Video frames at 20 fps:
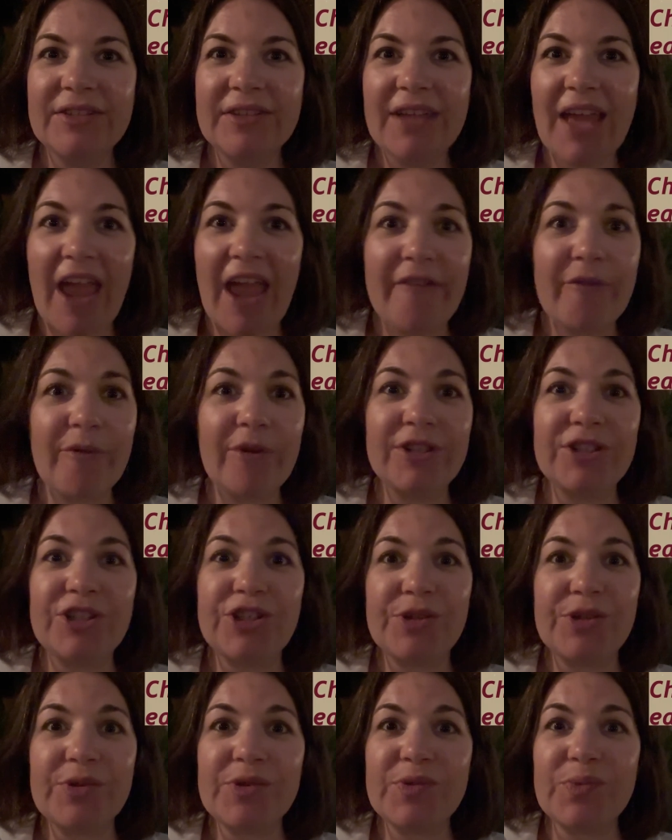everyone
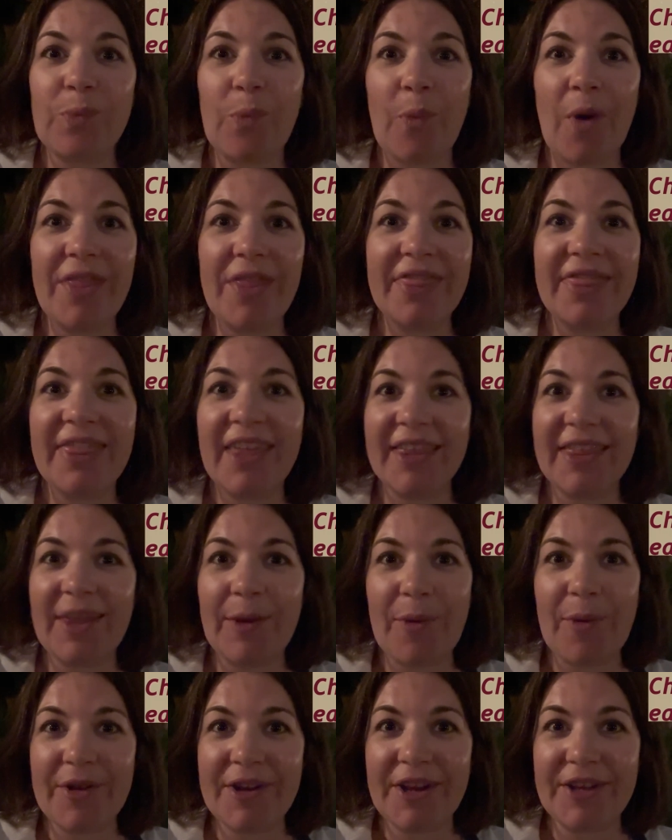choose one thing they
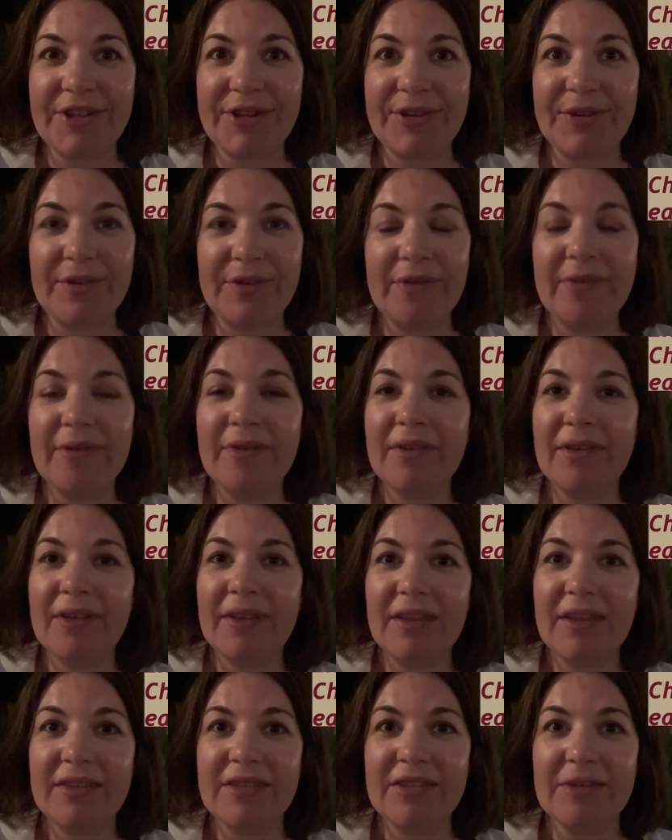want to do
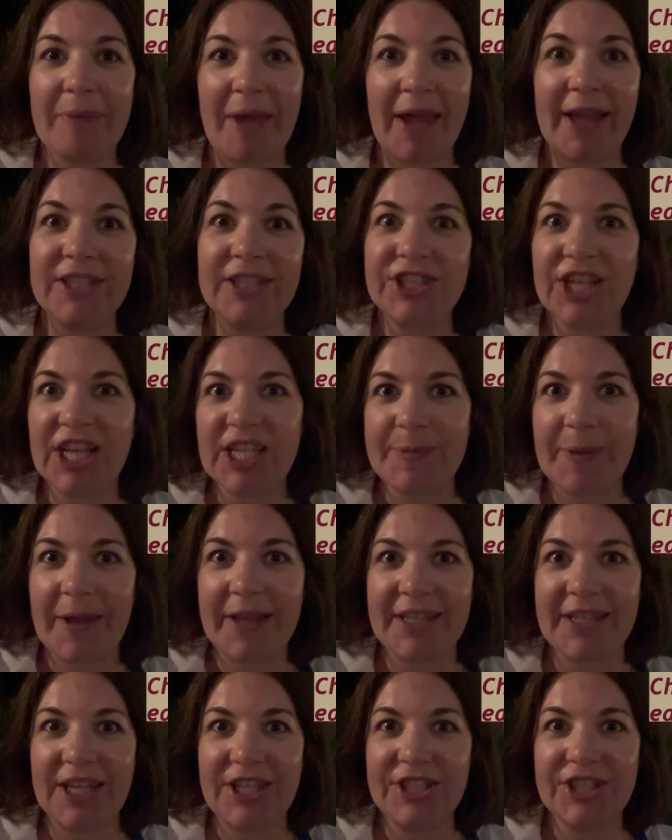to manage
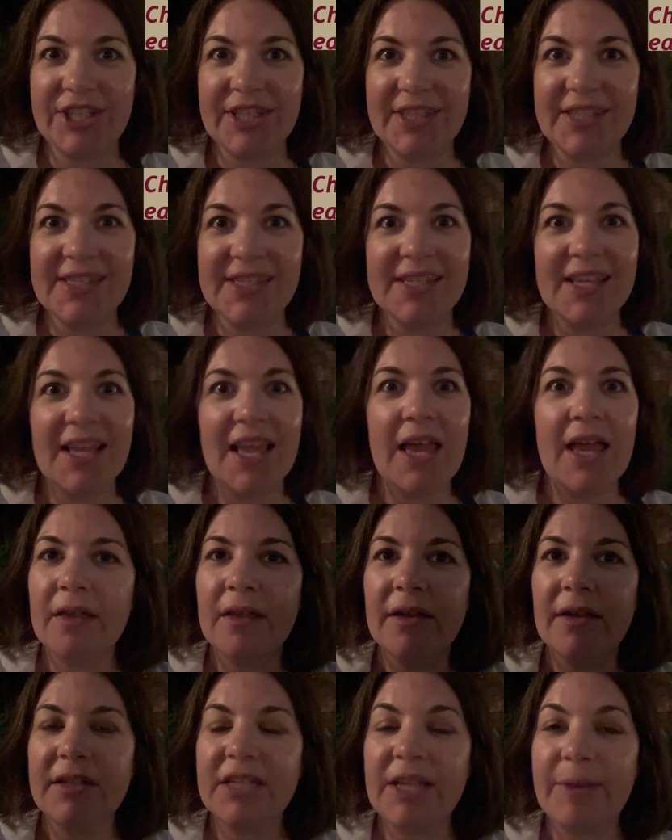expectations.
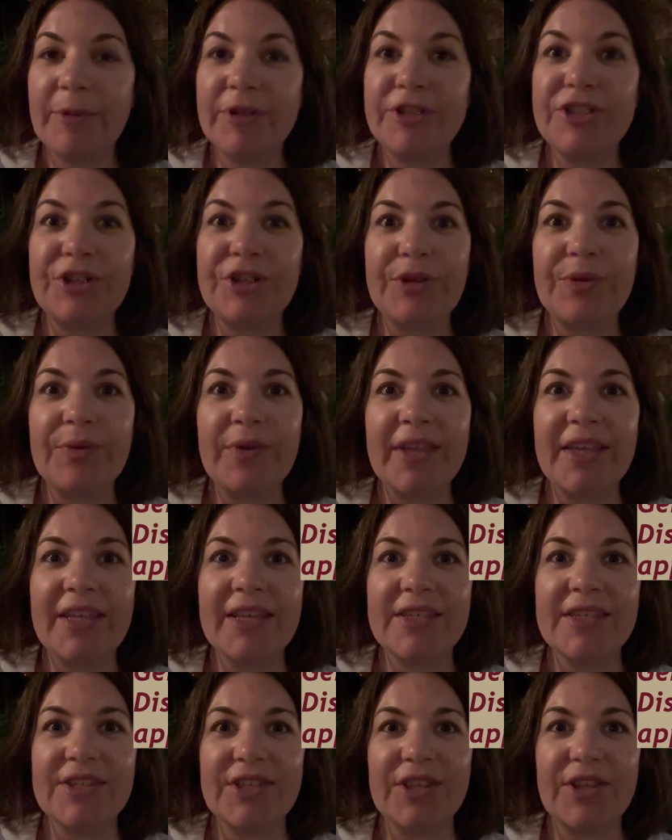Number 2
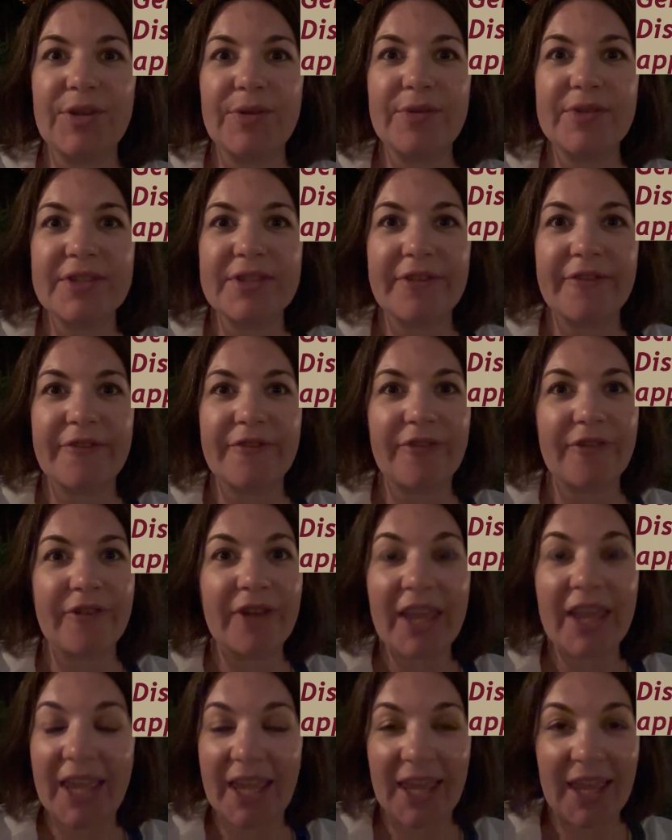is use the
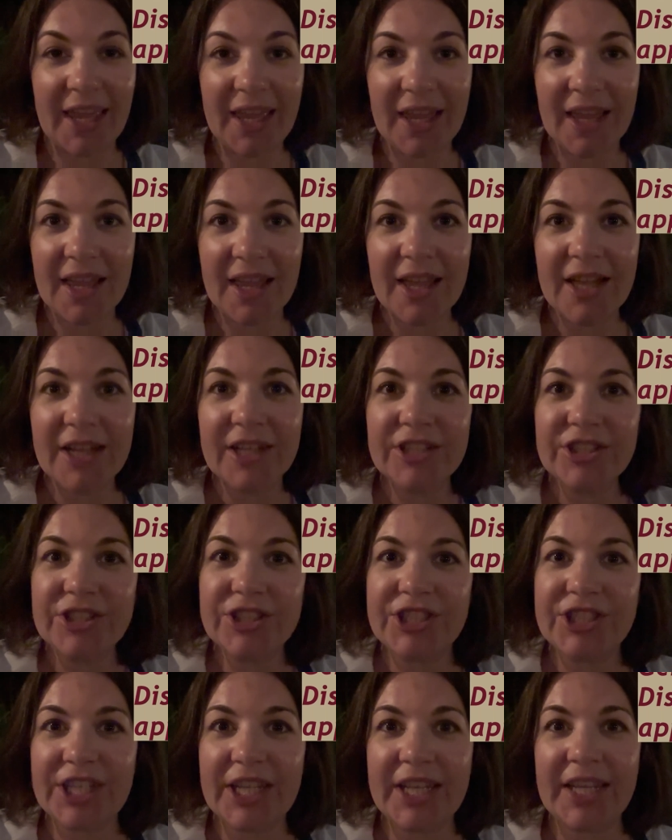free
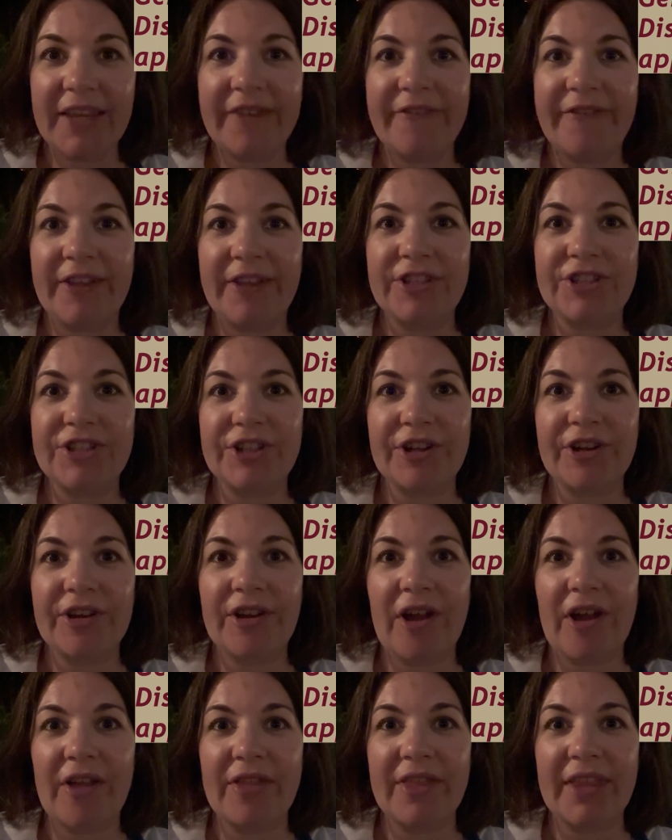Genie feature
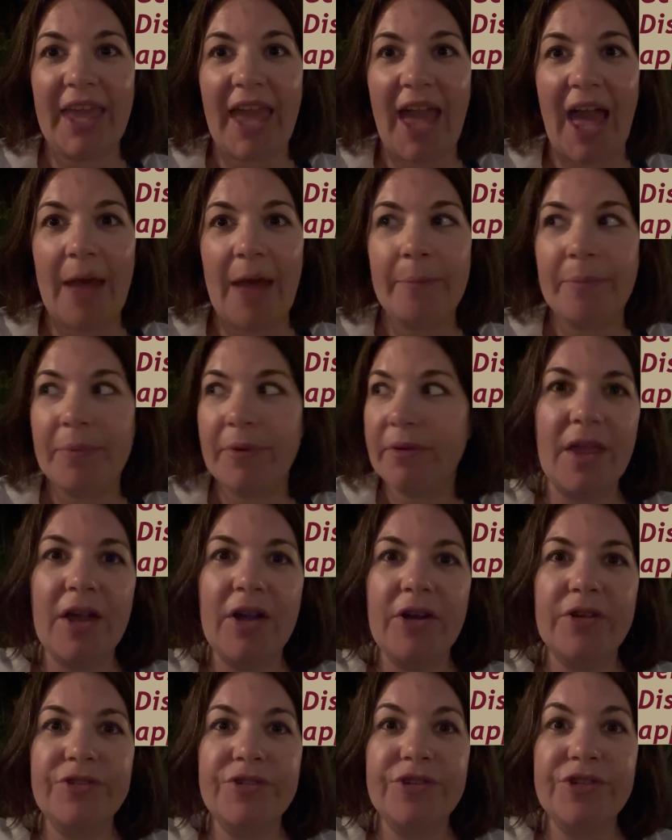on the app
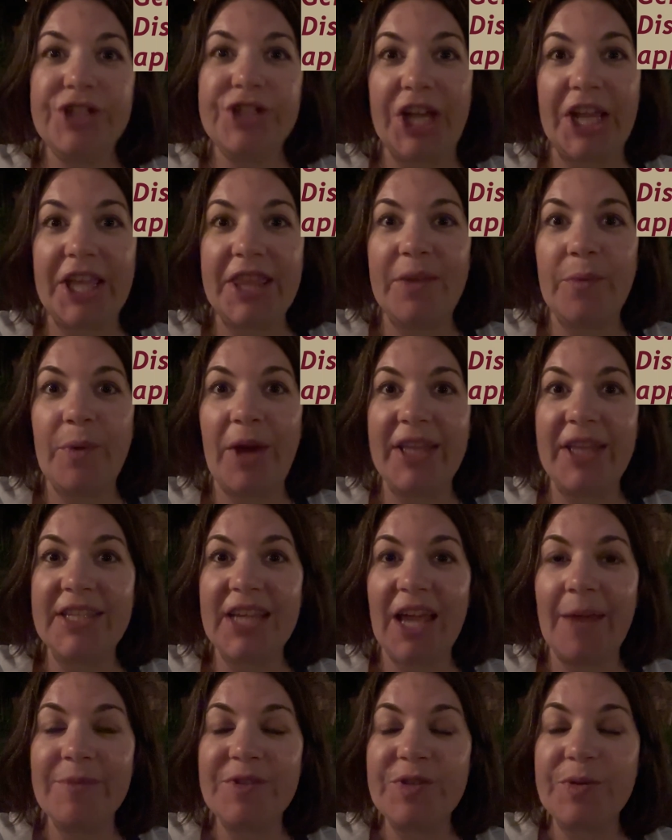to check the wait
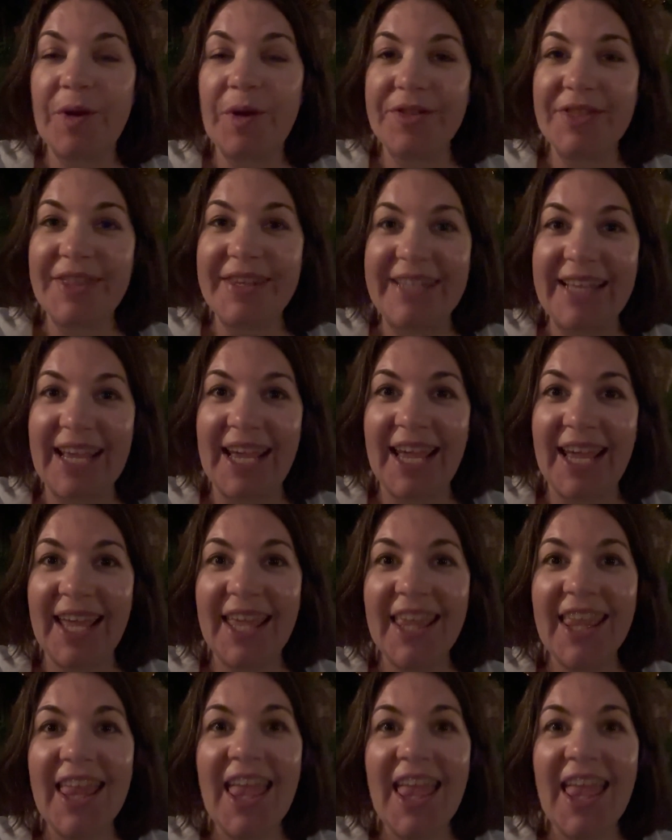times throughout the day.